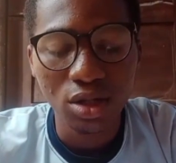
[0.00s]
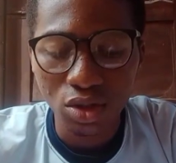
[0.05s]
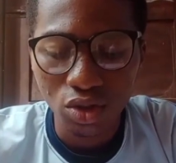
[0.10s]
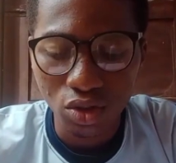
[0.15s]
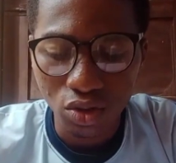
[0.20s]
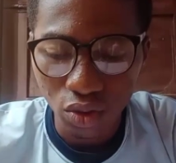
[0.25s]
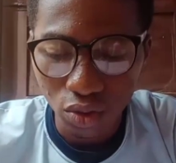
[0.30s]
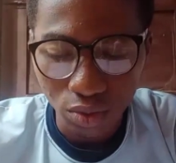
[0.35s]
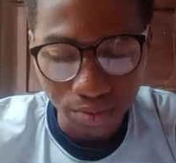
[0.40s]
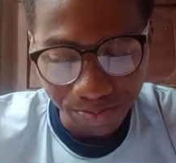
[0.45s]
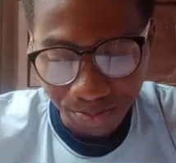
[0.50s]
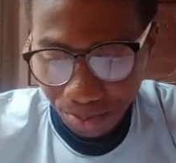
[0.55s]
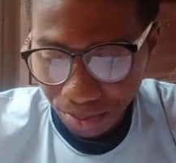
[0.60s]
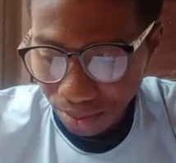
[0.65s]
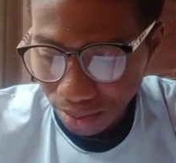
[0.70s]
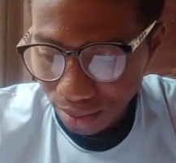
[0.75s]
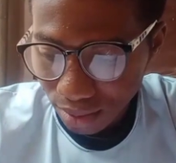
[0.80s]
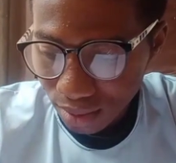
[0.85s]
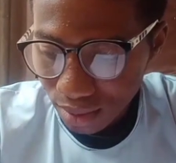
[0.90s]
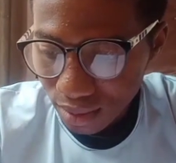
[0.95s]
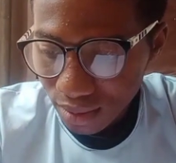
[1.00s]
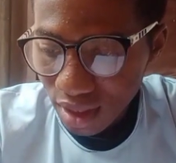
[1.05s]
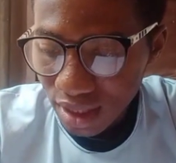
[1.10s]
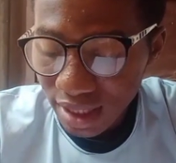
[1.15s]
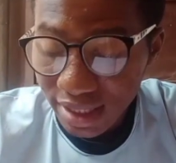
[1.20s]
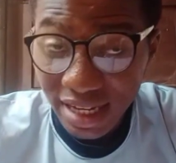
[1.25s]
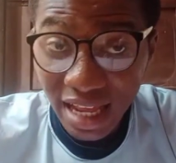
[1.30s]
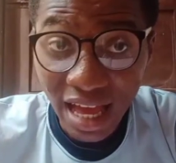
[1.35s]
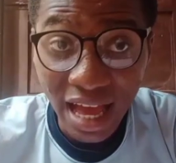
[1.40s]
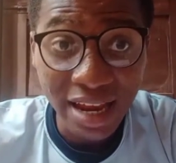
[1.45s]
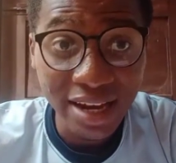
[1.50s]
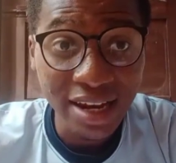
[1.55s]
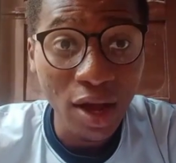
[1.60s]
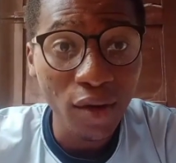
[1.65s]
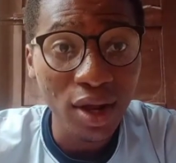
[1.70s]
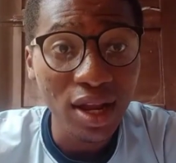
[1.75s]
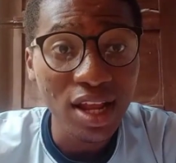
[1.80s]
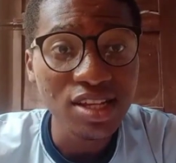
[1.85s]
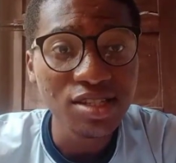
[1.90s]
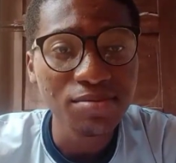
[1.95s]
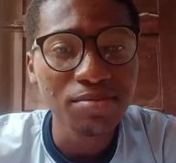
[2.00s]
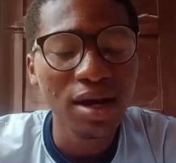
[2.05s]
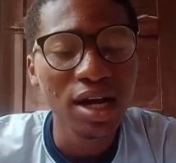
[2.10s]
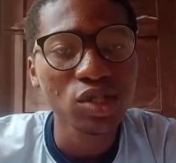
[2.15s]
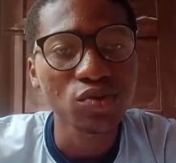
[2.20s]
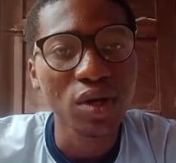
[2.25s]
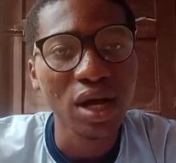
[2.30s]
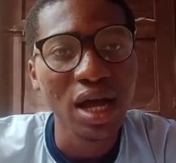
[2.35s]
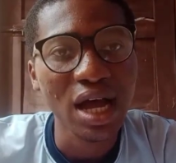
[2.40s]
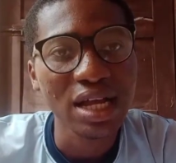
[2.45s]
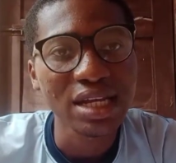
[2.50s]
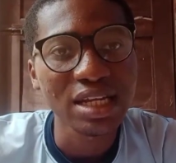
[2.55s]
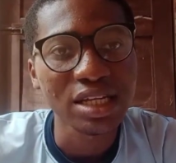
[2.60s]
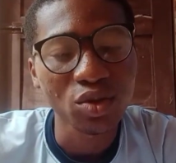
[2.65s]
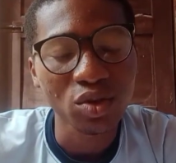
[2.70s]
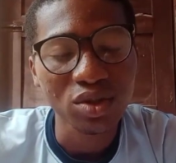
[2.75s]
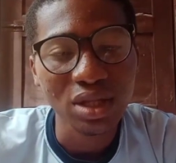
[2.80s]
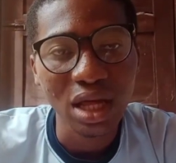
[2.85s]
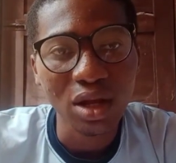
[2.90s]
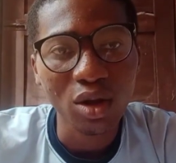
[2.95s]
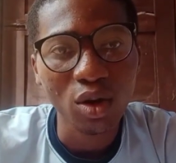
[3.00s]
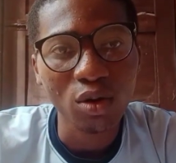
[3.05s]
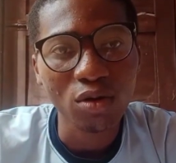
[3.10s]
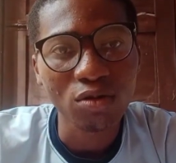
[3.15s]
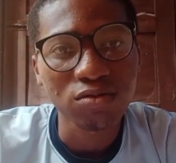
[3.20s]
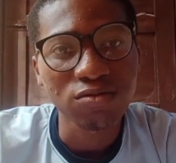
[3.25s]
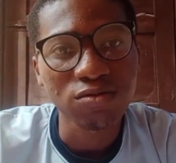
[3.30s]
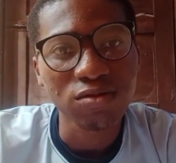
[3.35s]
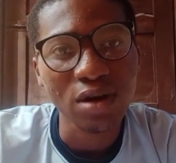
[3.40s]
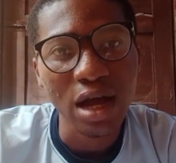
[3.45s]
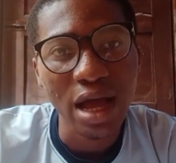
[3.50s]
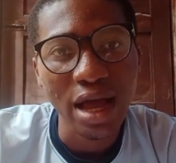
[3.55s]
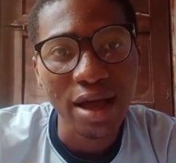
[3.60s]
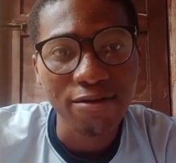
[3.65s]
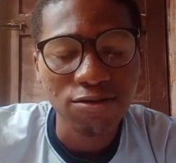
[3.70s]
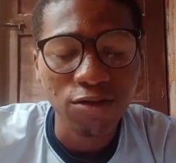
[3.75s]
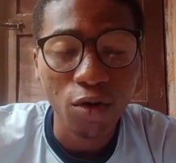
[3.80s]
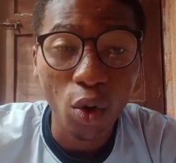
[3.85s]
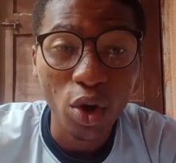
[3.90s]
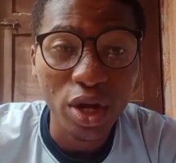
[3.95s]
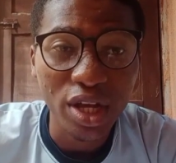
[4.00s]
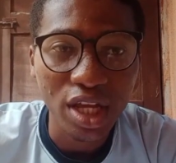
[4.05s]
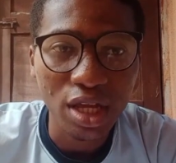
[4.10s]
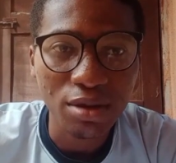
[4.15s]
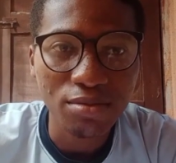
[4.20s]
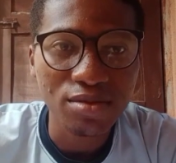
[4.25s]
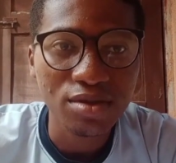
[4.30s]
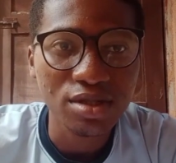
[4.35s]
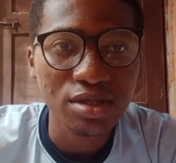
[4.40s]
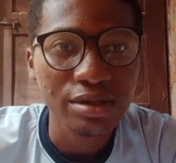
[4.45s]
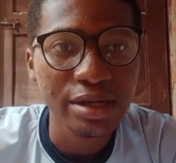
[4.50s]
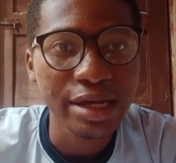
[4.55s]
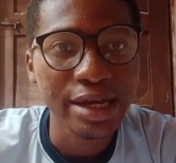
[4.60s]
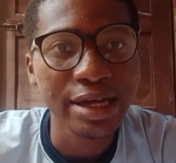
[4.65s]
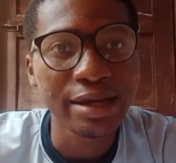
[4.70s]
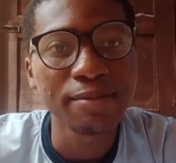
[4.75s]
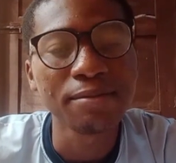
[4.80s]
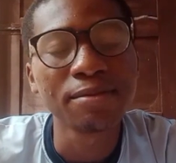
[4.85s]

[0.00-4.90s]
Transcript: So in our last match, we had a total of four games.